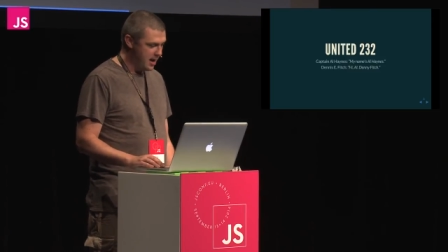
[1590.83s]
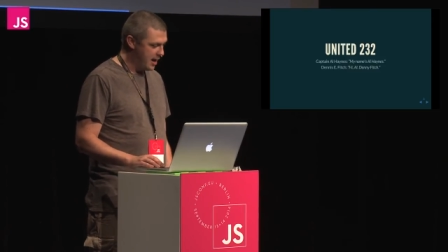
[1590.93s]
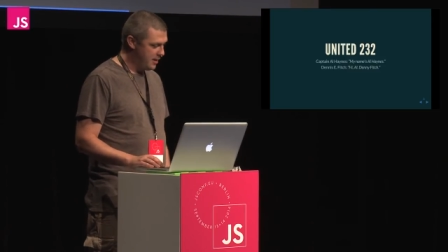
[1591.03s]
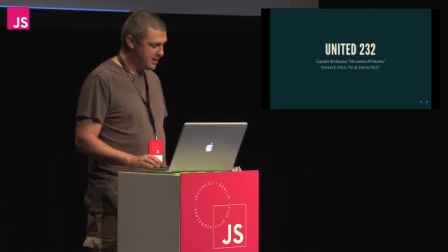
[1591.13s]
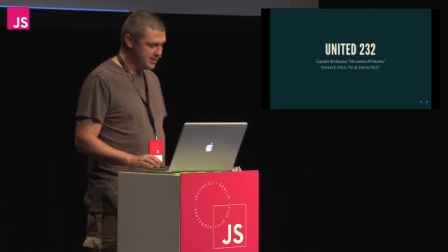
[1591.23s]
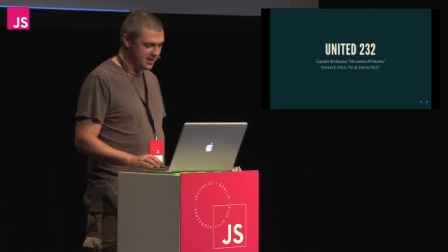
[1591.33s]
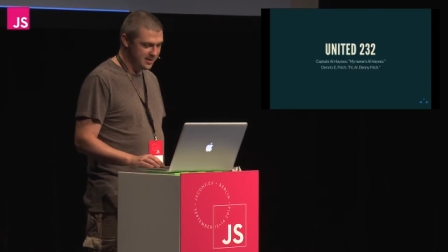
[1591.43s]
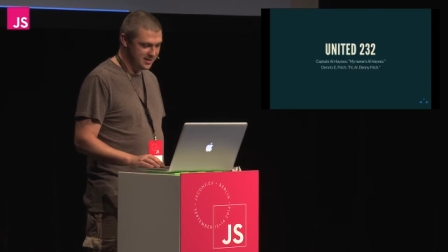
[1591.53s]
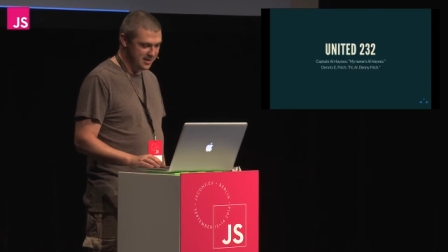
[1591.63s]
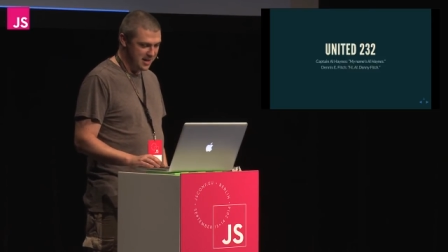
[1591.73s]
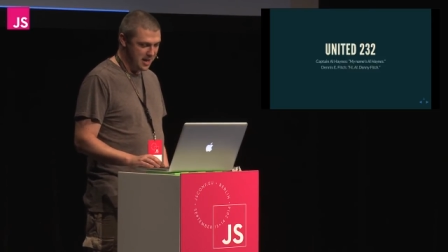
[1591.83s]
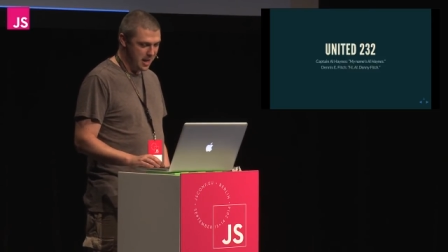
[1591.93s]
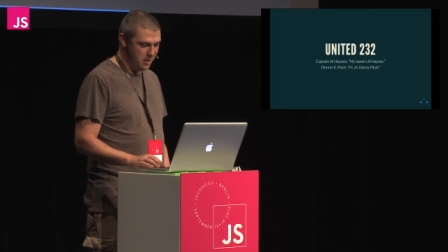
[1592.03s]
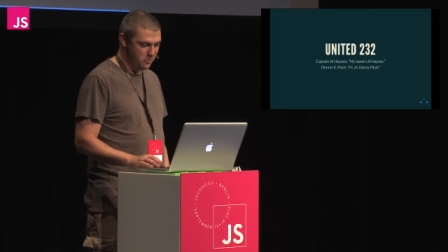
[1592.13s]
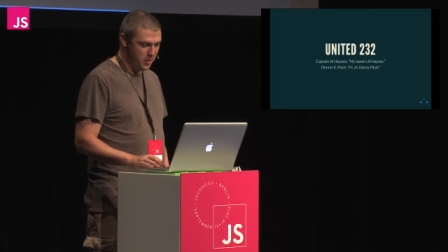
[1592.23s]
And this is,
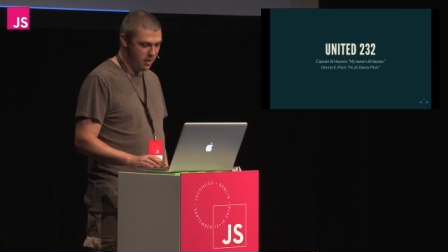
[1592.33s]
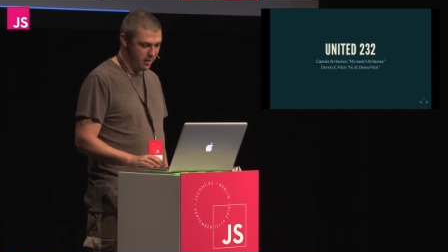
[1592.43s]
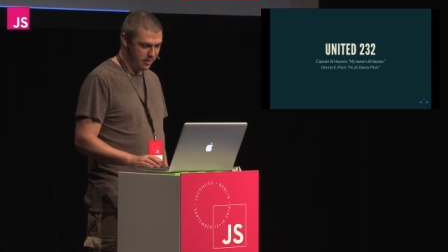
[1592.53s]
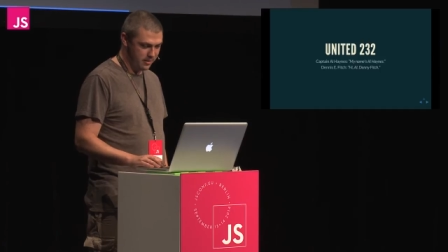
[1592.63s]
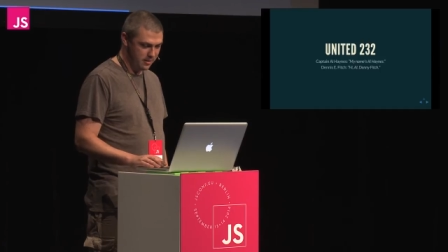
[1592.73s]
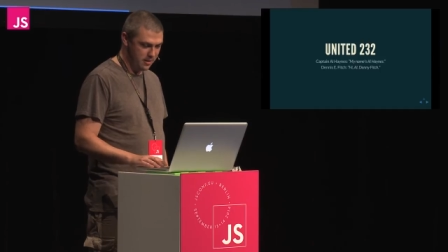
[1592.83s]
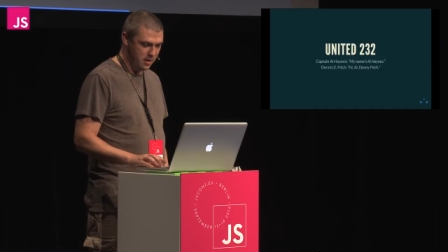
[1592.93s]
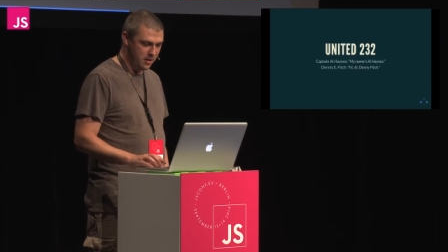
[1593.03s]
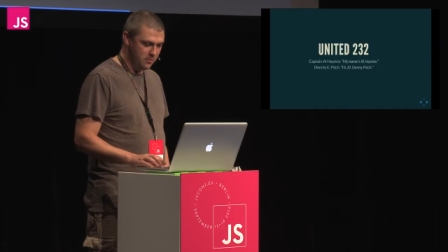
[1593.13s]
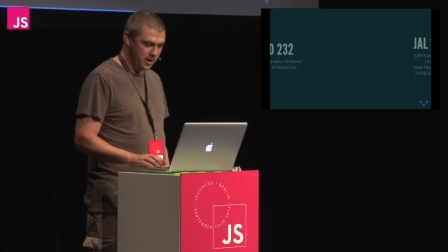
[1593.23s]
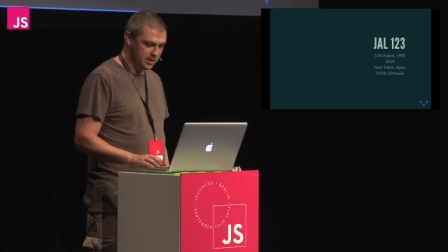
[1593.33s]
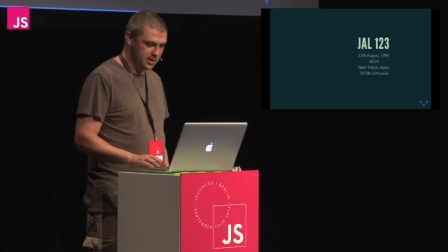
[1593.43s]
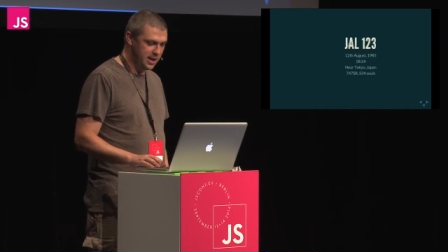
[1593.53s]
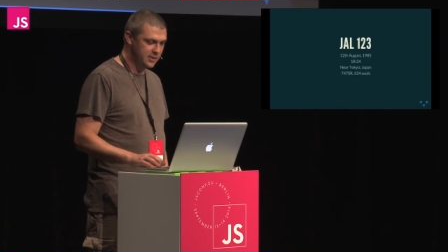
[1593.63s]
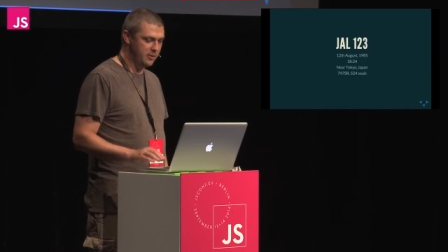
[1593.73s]
in part, because
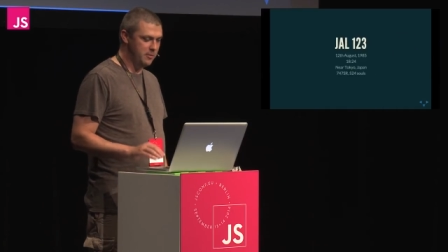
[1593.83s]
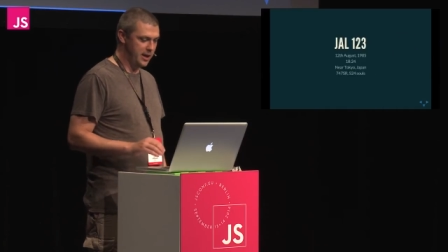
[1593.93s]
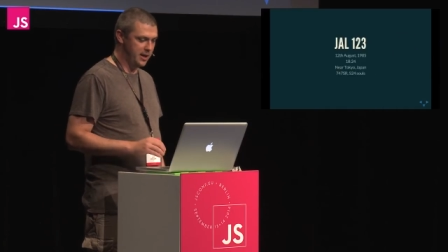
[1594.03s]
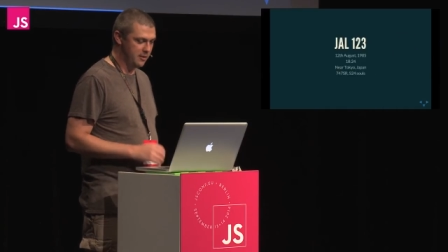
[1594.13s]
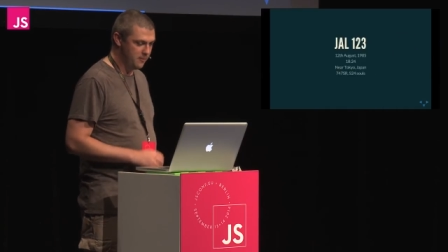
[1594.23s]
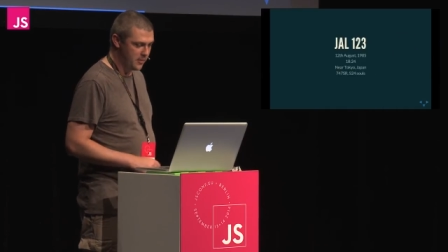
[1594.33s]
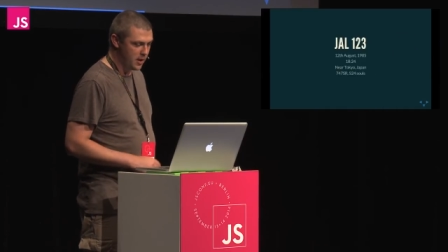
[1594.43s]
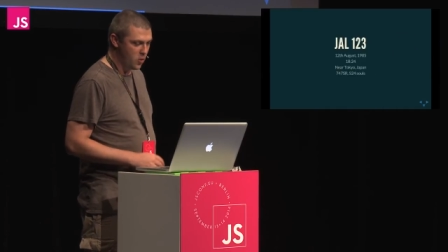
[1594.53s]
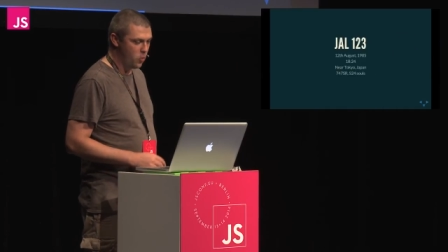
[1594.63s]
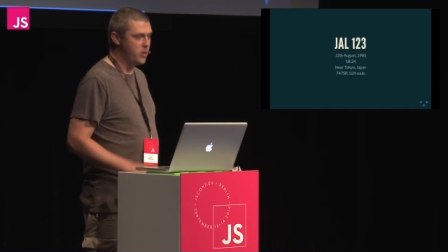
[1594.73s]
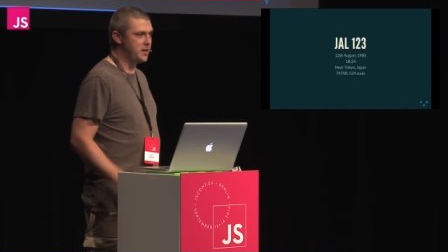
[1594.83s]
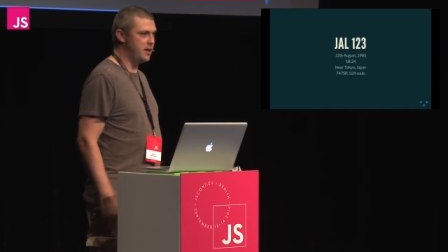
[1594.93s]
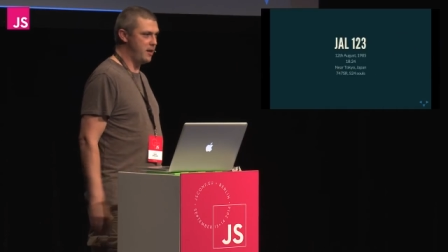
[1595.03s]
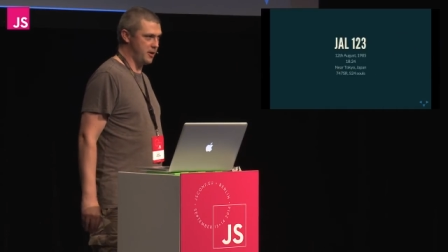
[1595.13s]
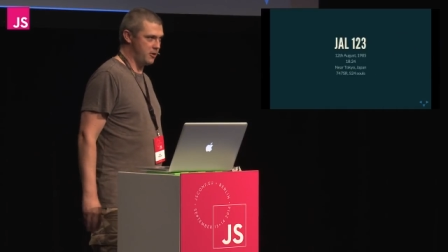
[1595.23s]
he's familiar with
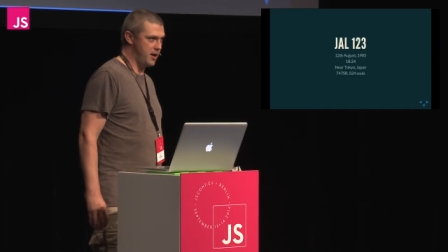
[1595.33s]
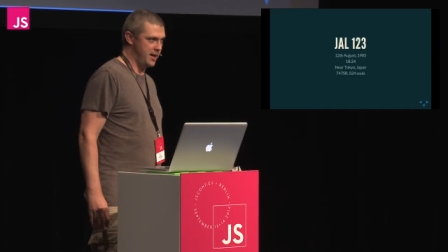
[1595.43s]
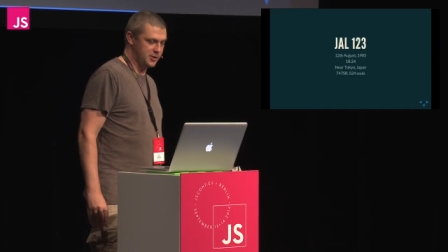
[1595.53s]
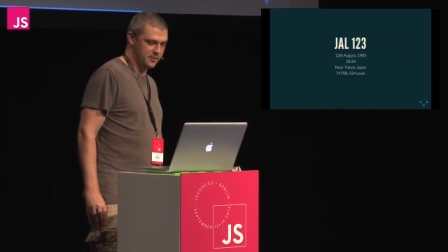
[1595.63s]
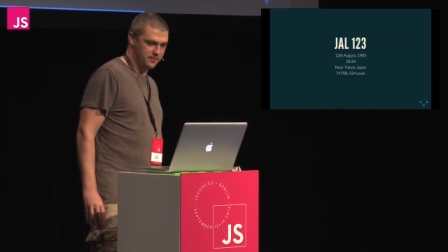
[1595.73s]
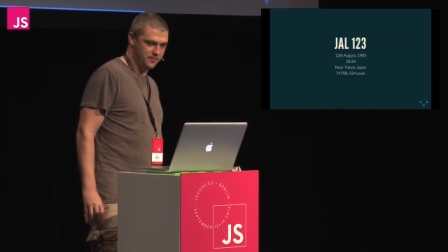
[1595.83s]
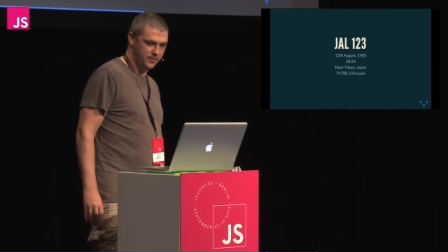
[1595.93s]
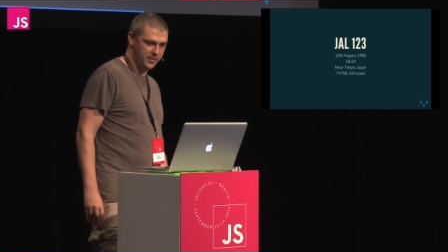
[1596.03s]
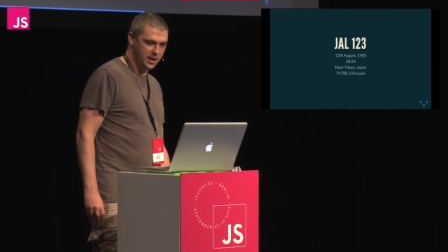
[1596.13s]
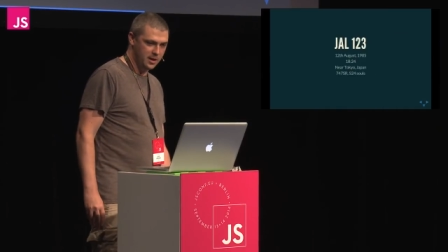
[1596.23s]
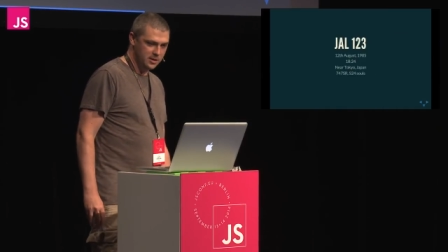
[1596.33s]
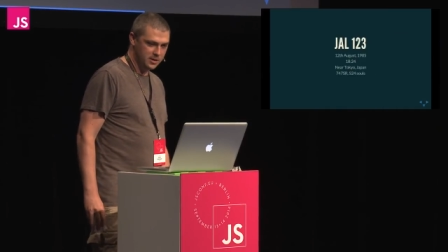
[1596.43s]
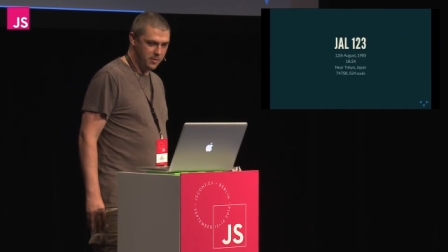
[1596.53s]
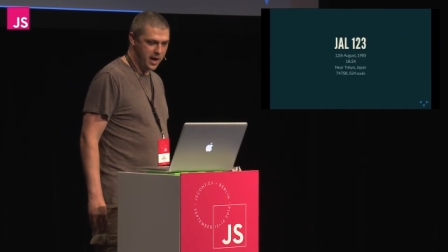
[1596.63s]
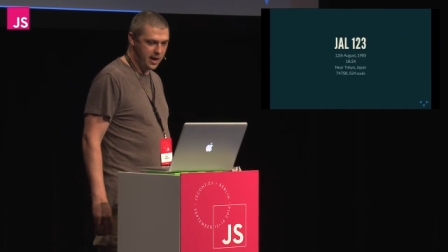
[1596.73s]
another crash
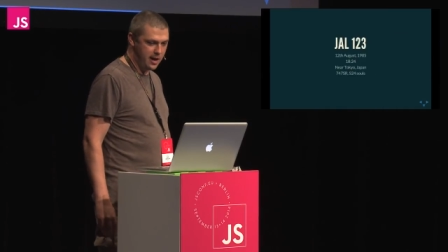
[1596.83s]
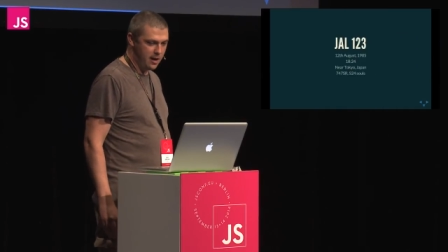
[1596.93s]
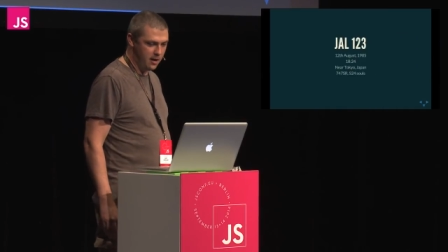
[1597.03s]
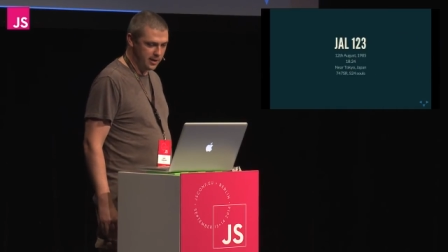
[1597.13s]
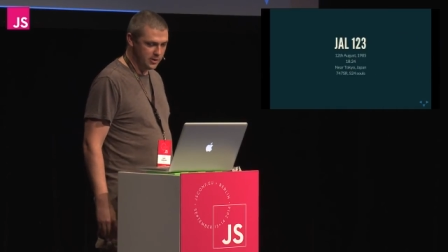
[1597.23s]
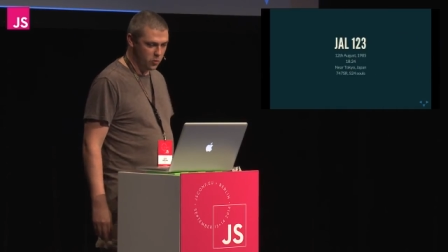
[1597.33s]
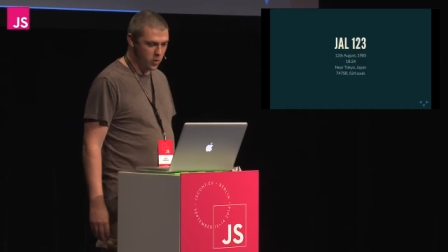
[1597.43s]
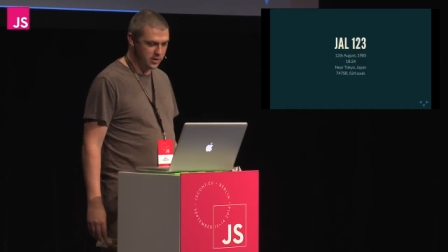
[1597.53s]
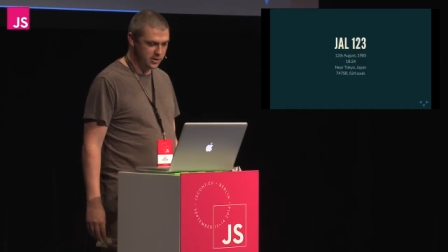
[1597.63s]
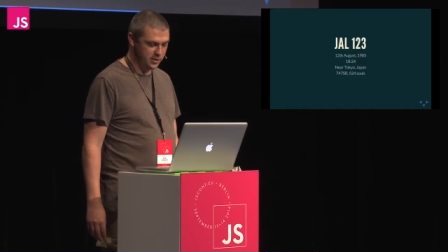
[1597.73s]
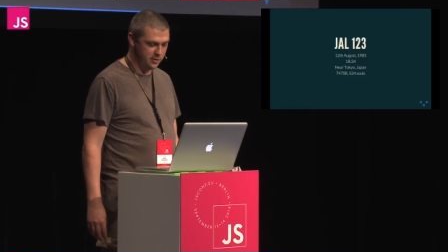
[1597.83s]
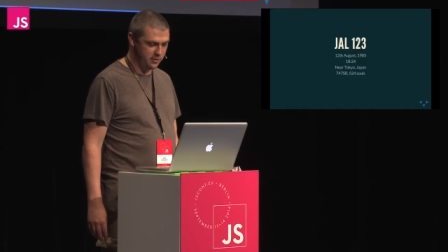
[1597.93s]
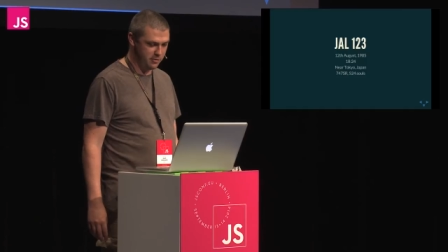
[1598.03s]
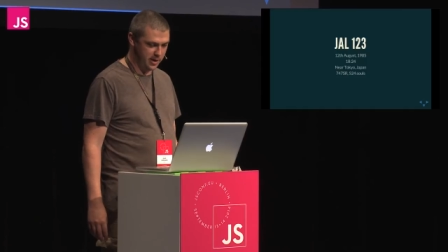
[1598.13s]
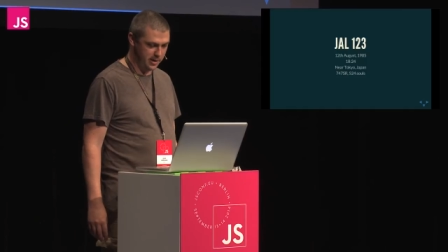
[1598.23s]
Japan Airlines
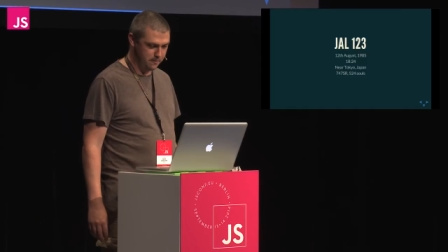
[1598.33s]
123.